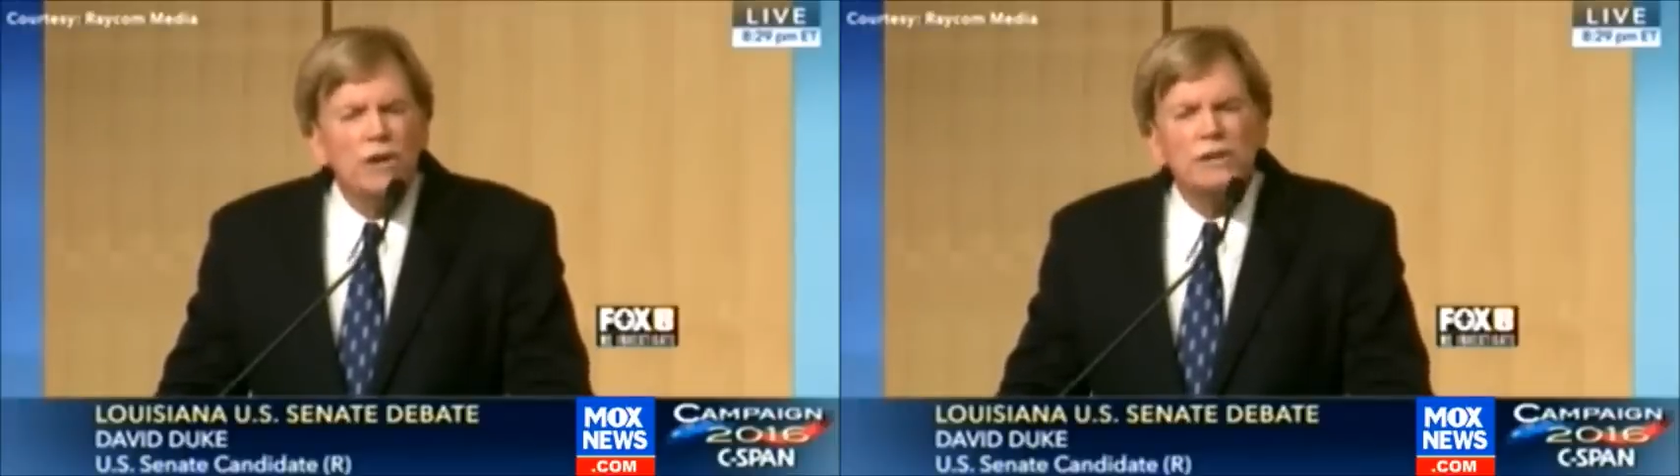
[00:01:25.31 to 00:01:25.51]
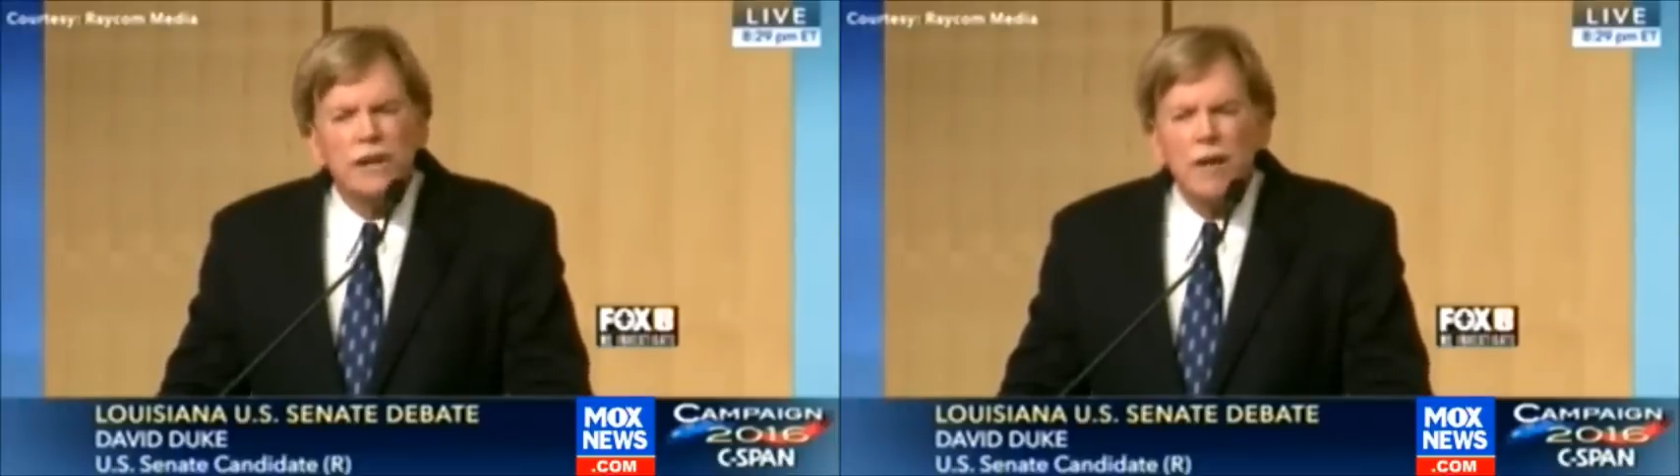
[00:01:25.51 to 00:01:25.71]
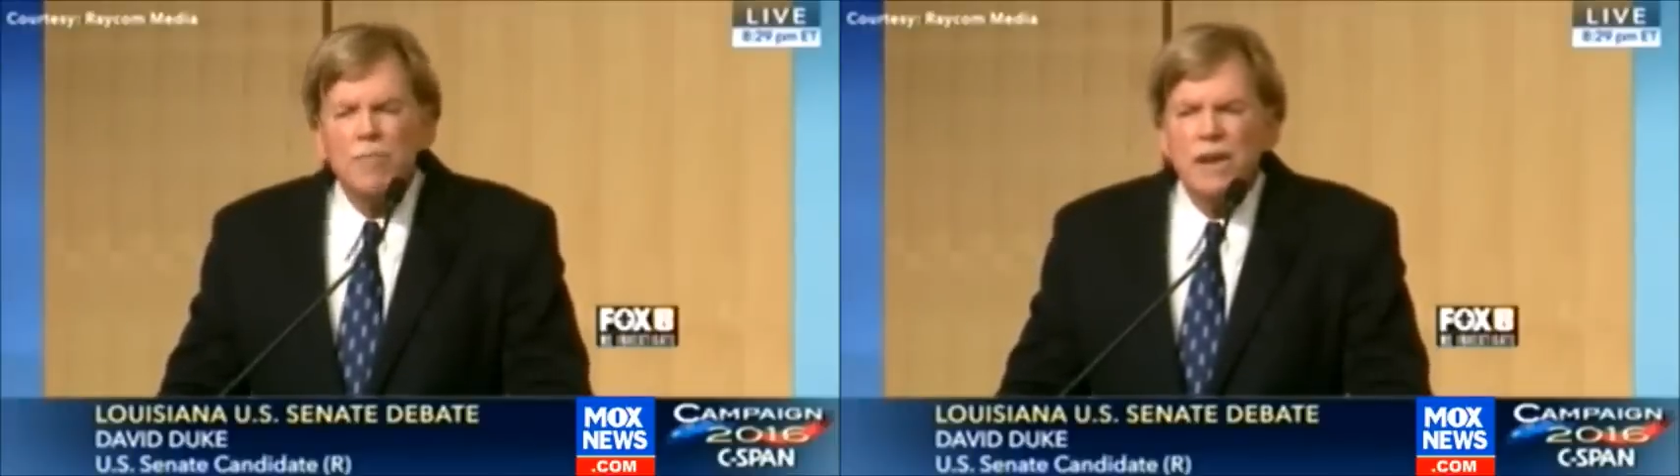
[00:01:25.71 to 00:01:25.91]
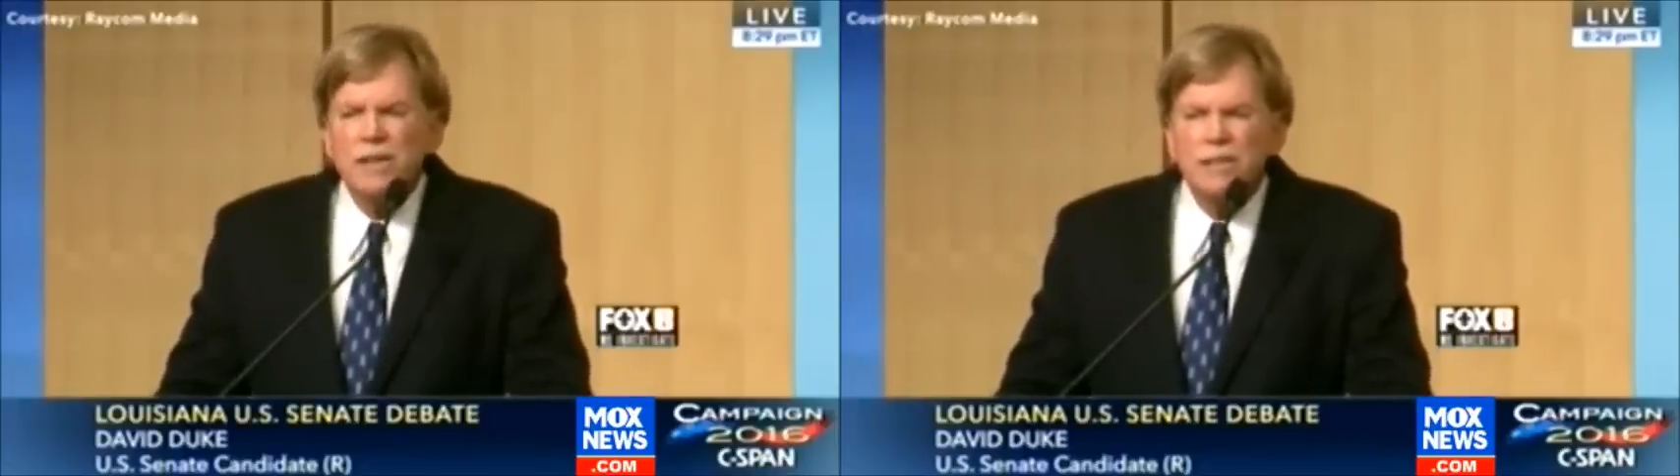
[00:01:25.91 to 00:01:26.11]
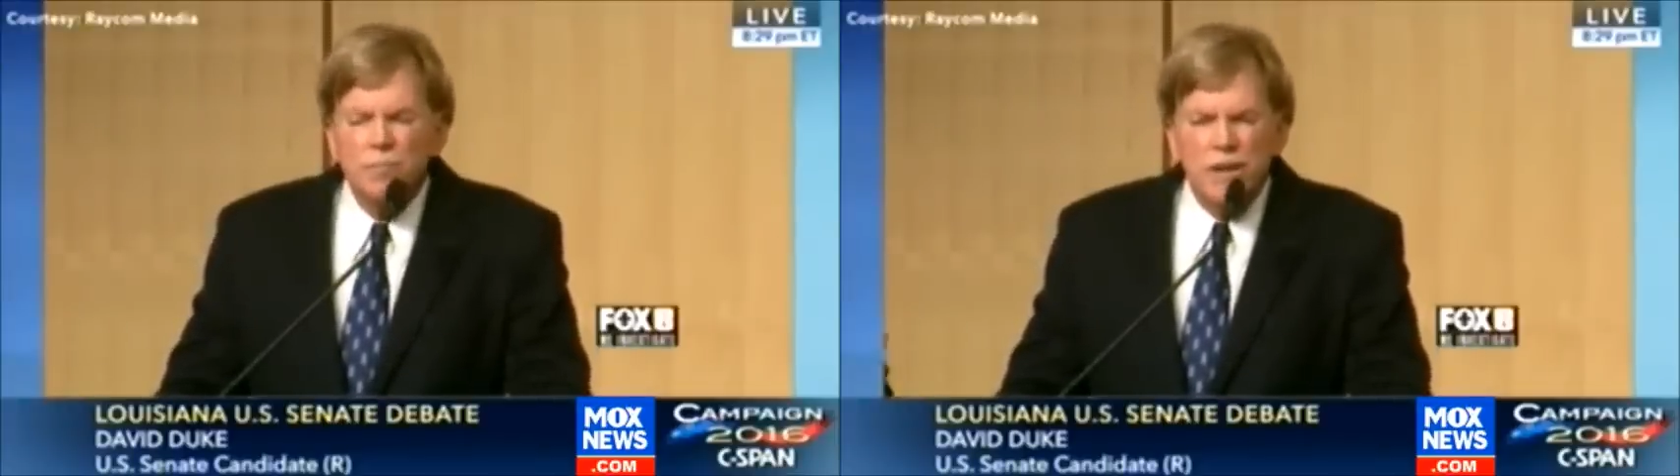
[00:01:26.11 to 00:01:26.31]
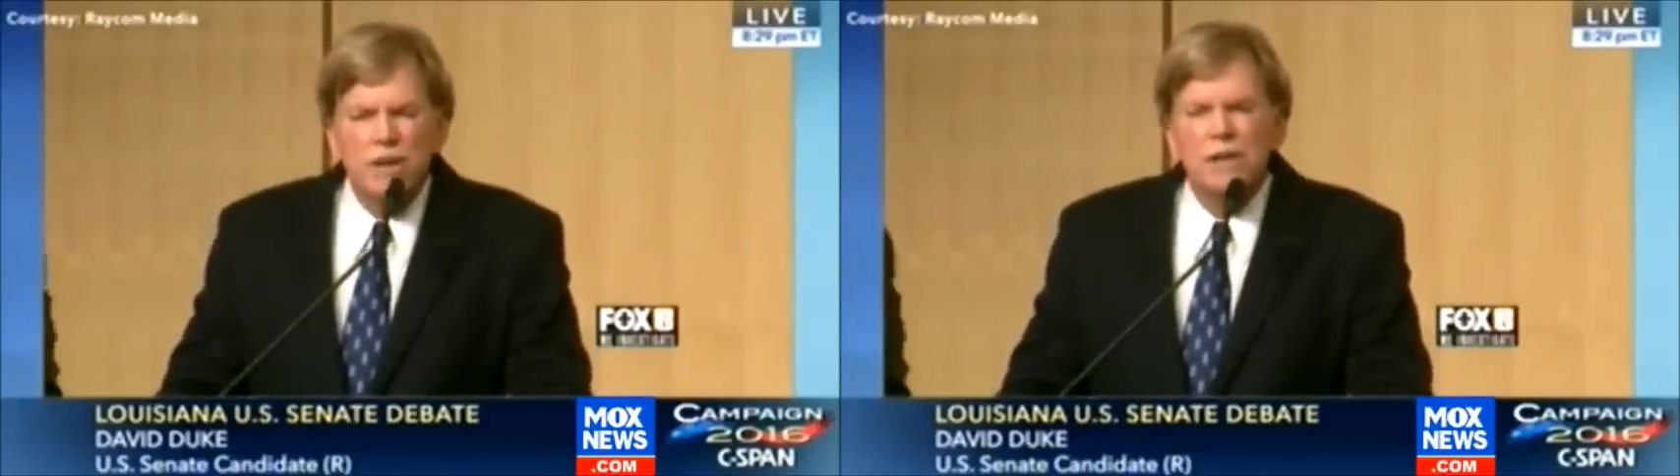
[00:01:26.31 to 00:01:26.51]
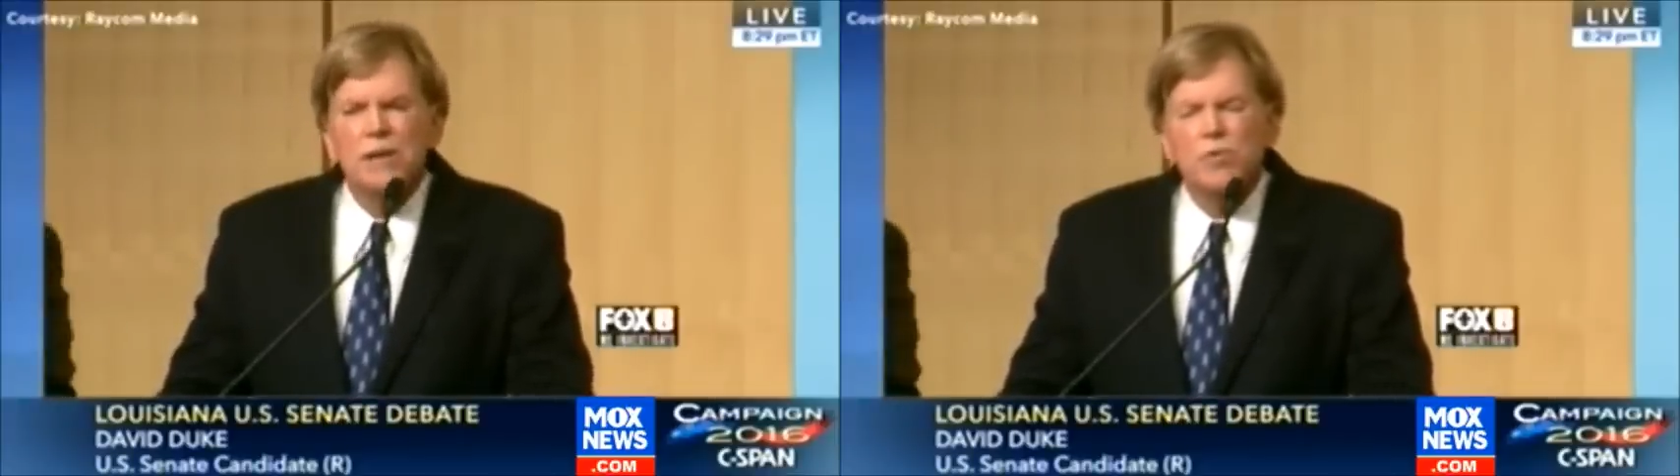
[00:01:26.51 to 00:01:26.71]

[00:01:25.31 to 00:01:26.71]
and dominating the media,